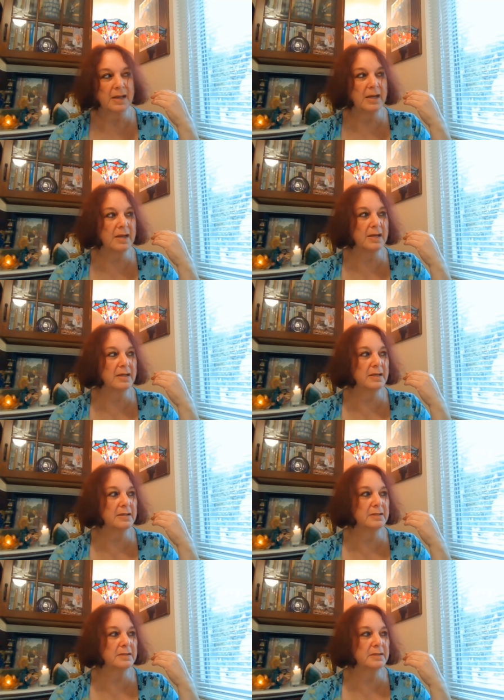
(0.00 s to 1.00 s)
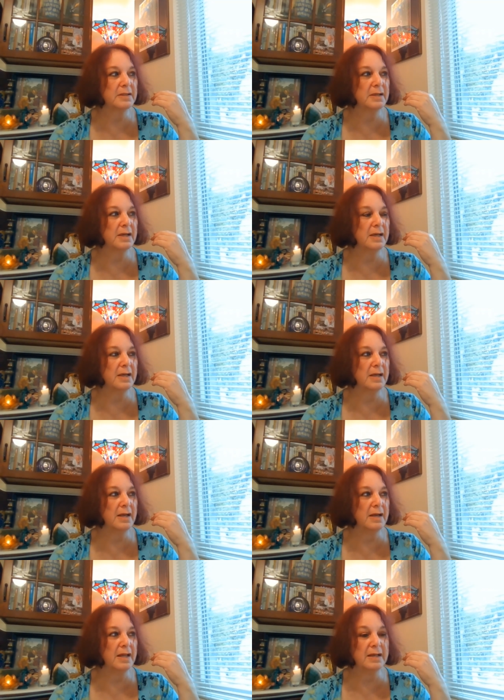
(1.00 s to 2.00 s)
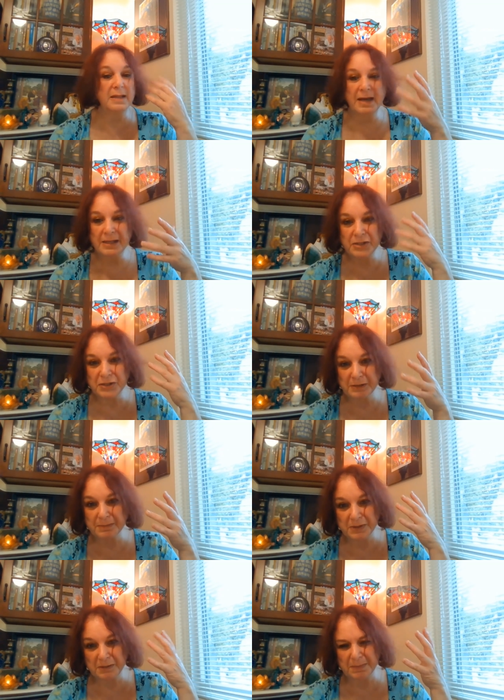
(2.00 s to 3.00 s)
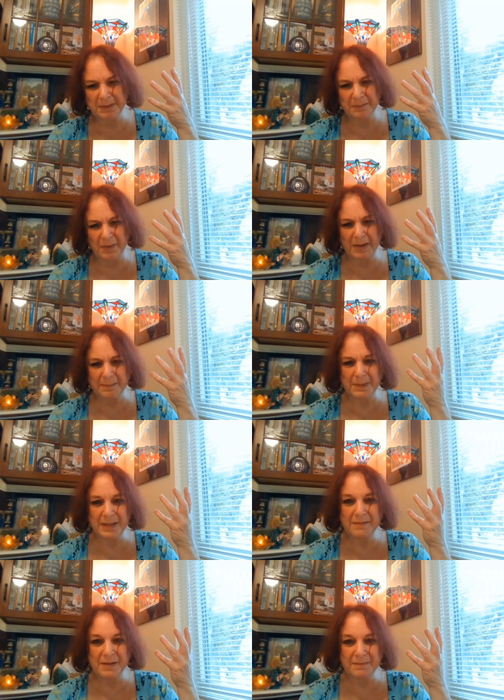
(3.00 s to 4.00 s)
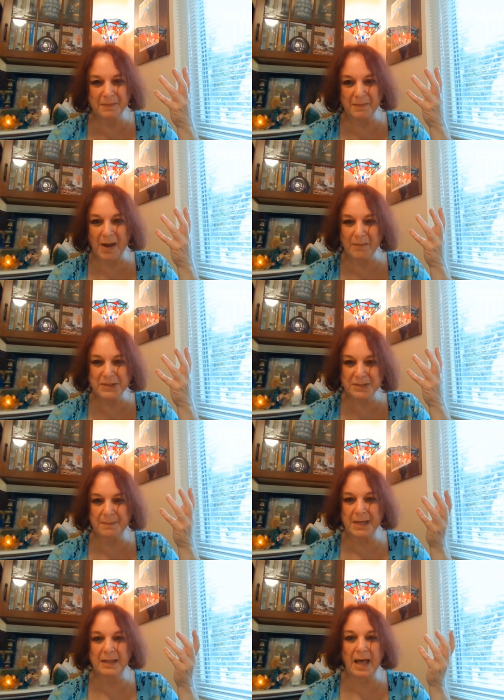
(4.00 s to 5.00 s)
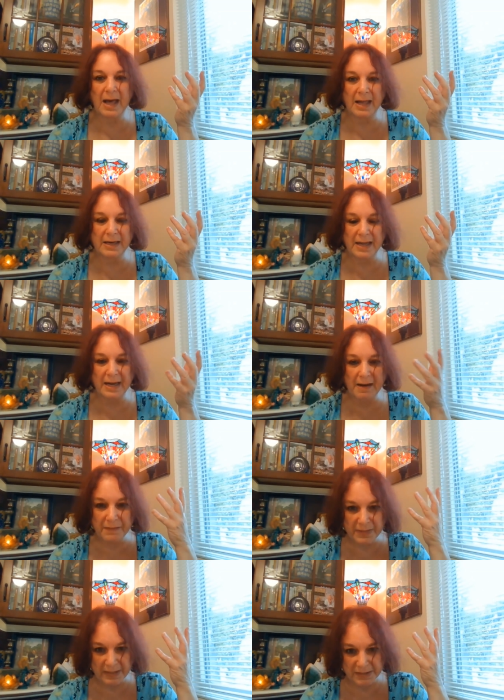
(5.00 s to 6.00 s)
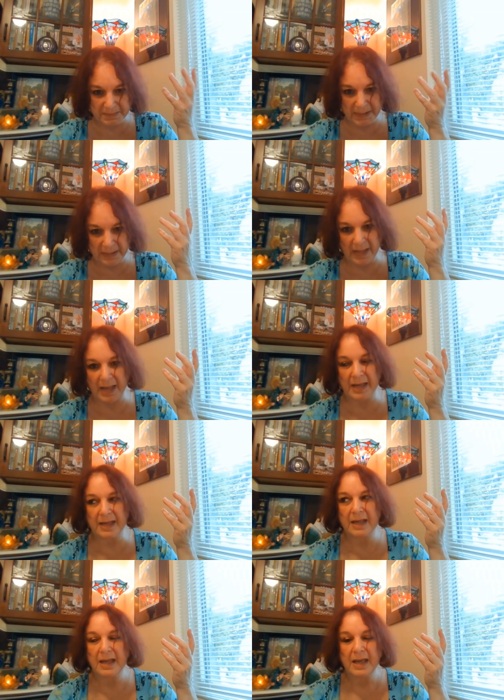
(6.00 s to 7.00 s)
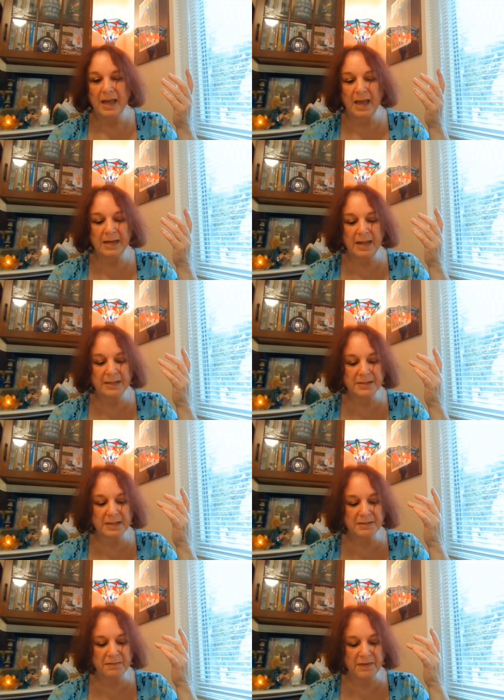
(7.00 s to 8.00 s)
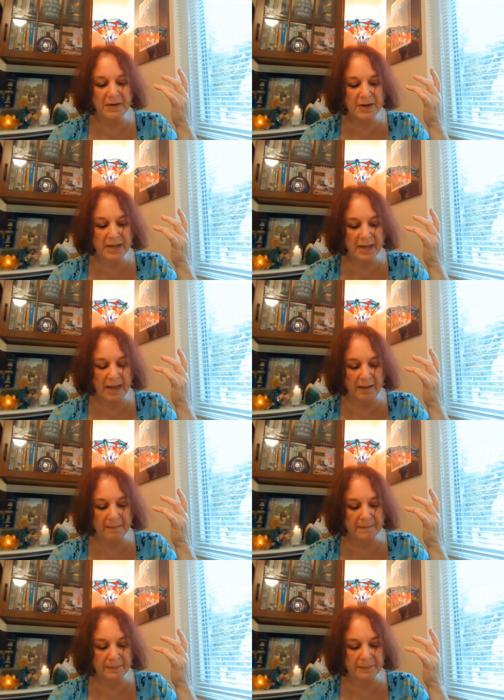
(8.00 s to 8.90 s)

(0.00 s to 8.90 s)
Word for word: uh, Uh, uh, inclination to, to be, want to believe it, but why would somebody lie? And yet everything has been a lie, and it's it's a very um,